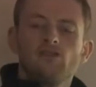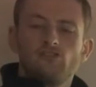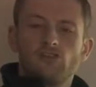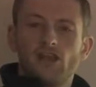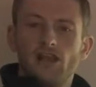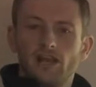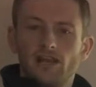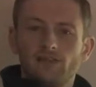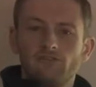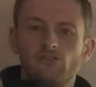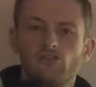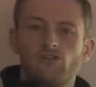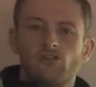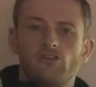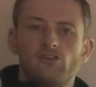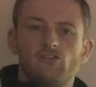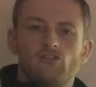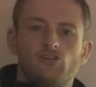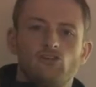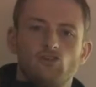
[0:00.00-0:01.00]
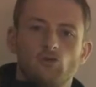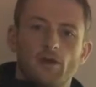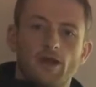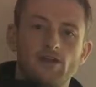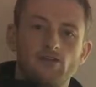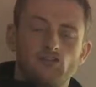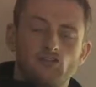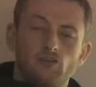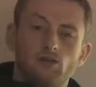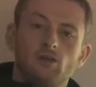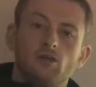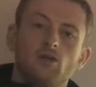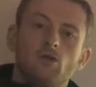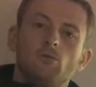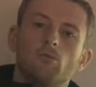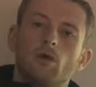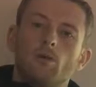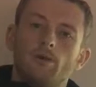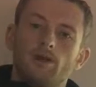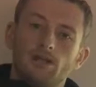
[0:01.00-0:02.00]
so that leaves us in a situation
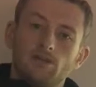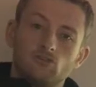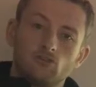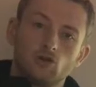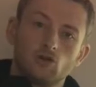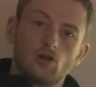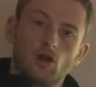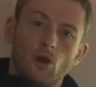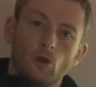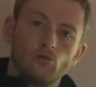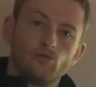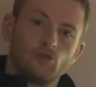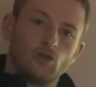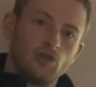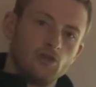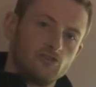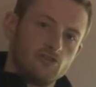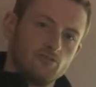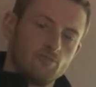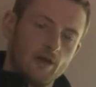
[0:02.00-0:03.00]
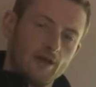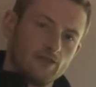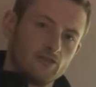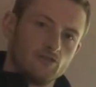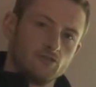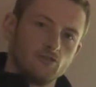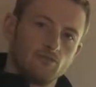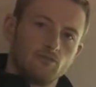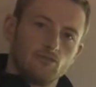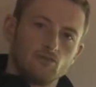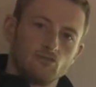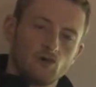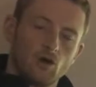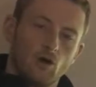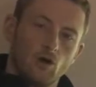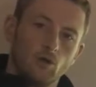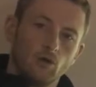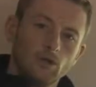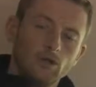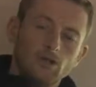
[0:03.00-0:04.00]
where we need to look at alternative methods of
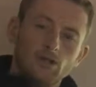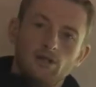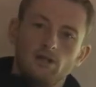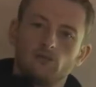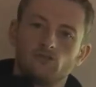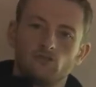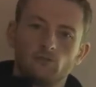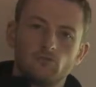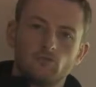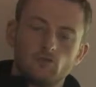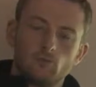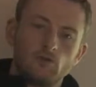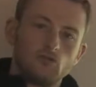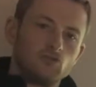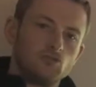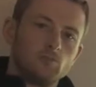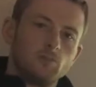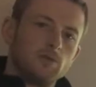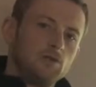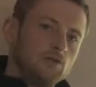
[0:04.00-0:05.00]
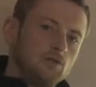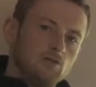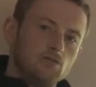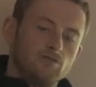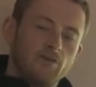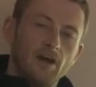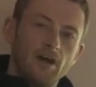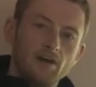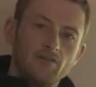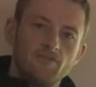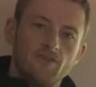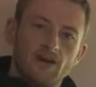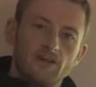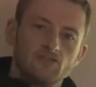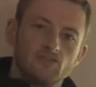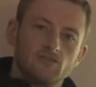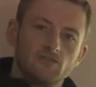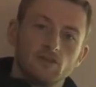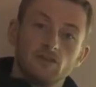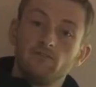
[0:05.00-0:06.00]
control and something which has been used very
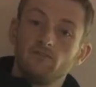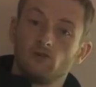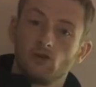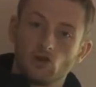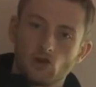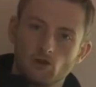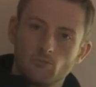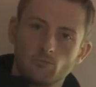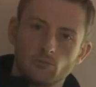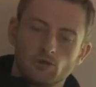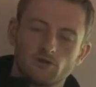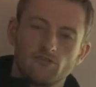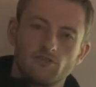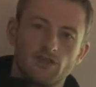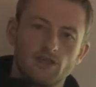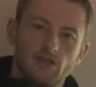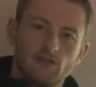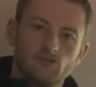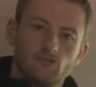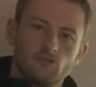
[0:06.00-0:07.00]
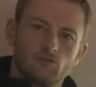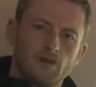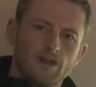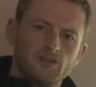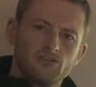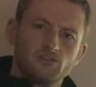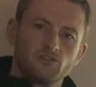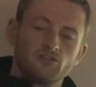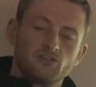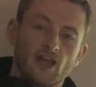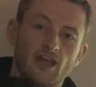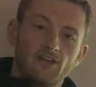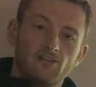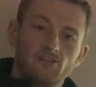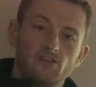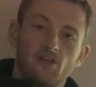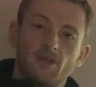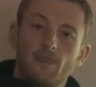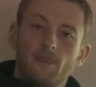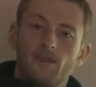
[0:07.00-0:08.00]
effectively for a number of years to great
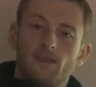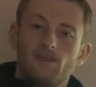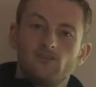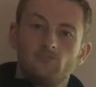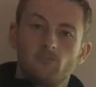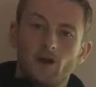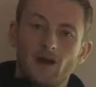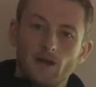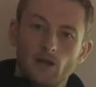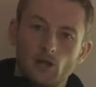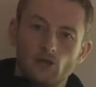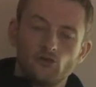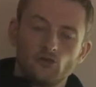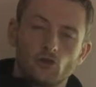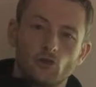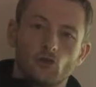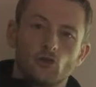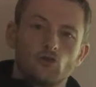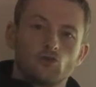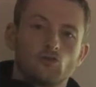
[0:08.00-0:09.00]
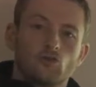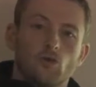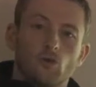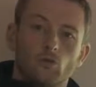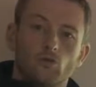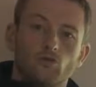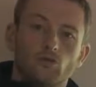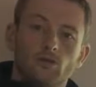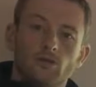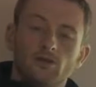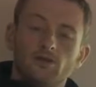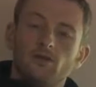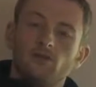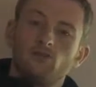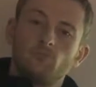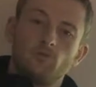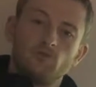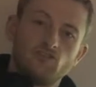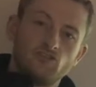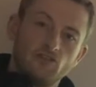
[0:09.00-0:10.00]
success is biological controls
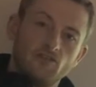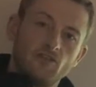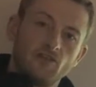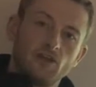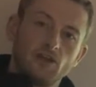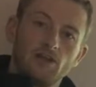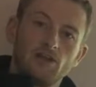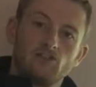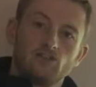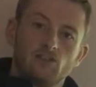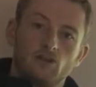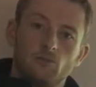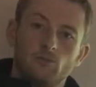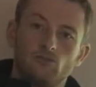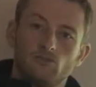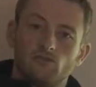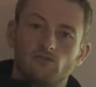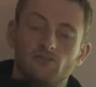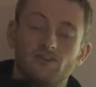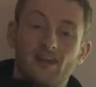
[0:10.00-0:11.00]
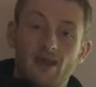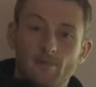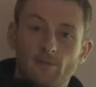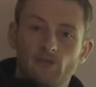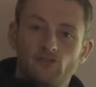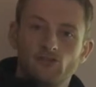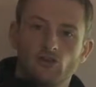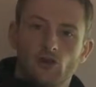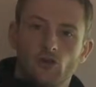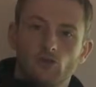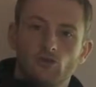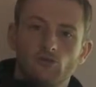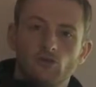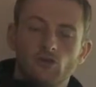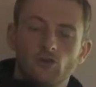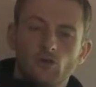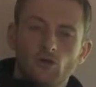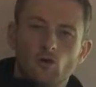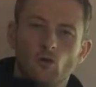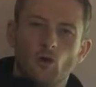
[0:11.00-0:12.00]
specifically in terms of nematodes
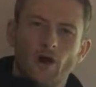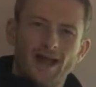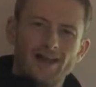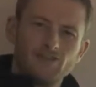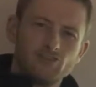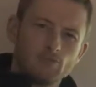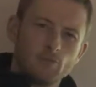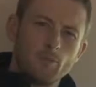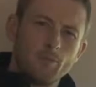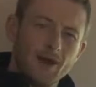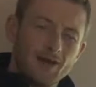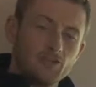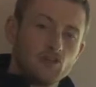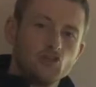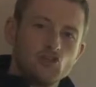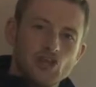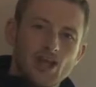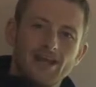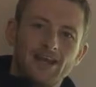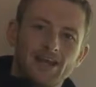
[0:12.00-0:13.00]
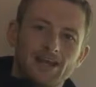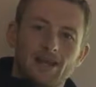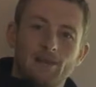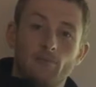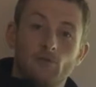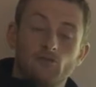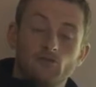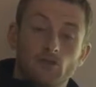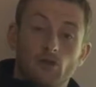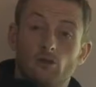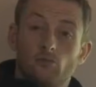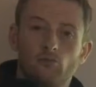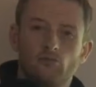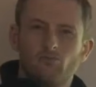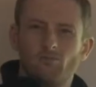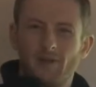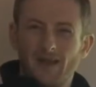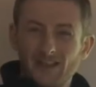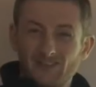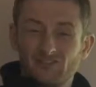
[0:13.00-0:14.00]
or entomopathogenic nematodes
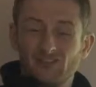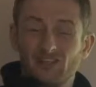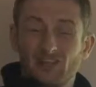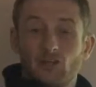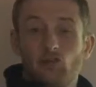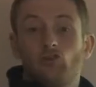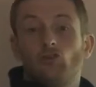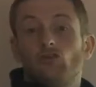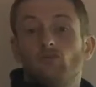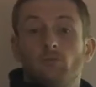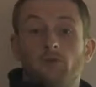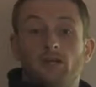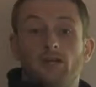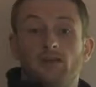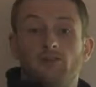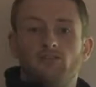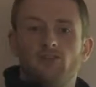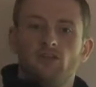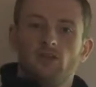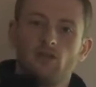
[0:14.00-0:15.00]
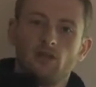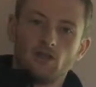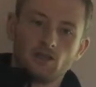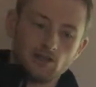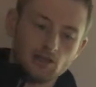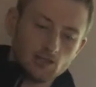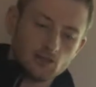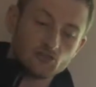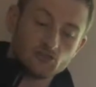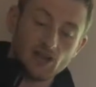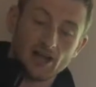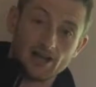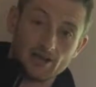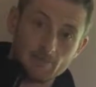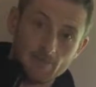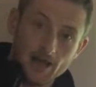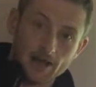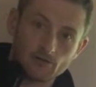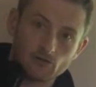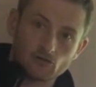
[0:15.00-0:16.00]
which basically just means little tiny
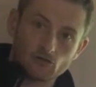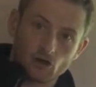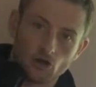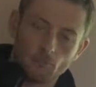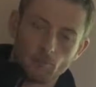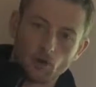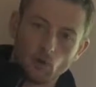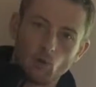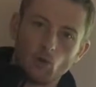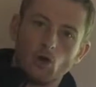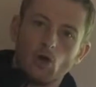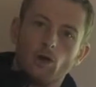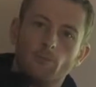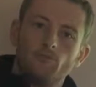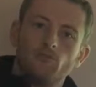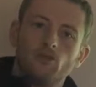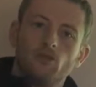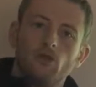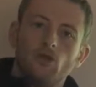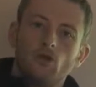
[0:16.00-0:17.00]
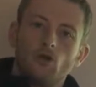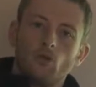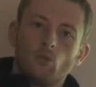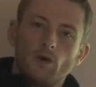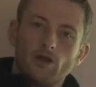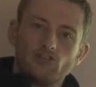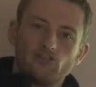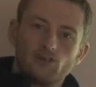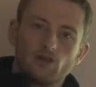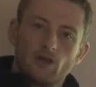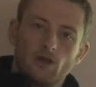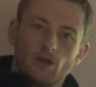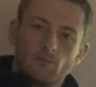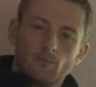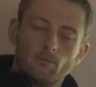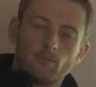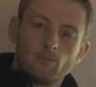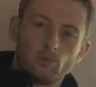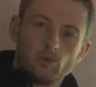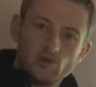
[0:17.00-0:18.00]
microscopic worms which um,
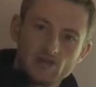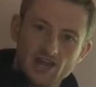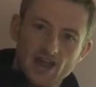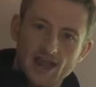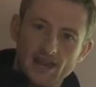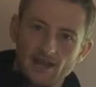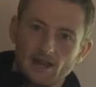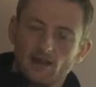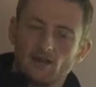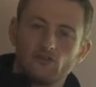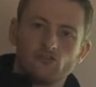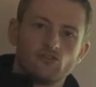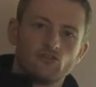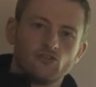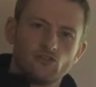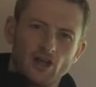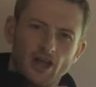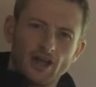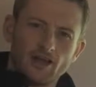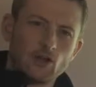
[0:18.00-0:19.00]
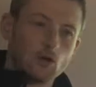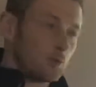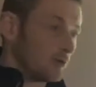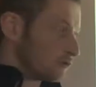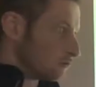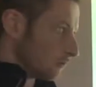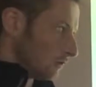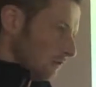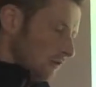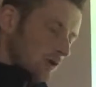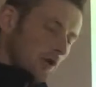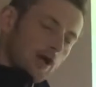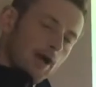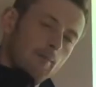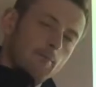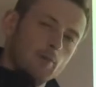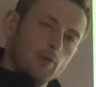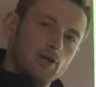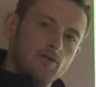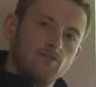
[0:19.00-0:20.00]
predate, and there's a cycle which we'll look
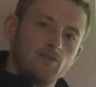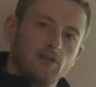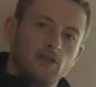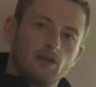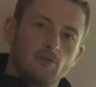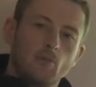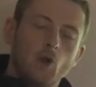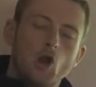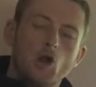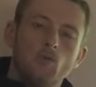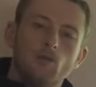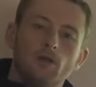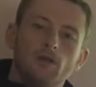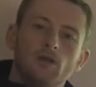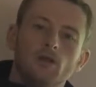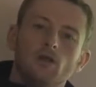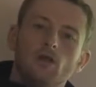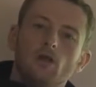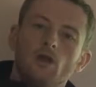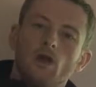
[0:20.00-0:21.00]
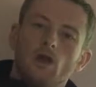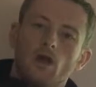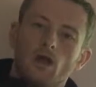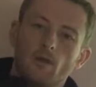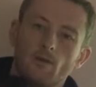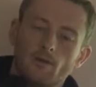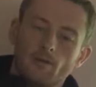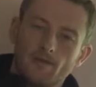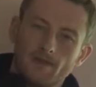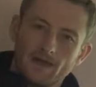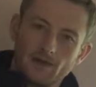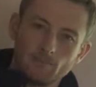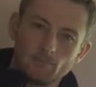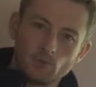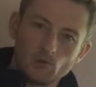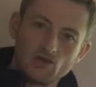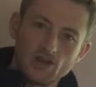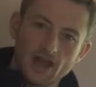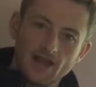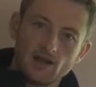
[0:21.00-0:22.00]
at briefly in a moment, uh, and they
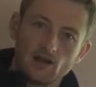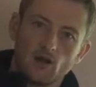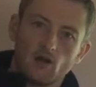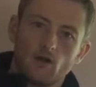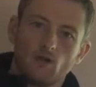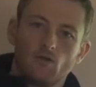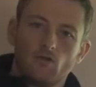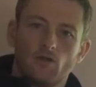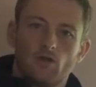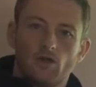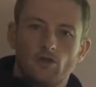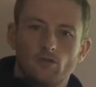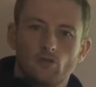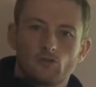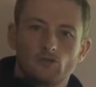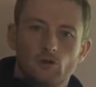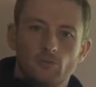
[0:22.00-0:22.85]
predate on uh, the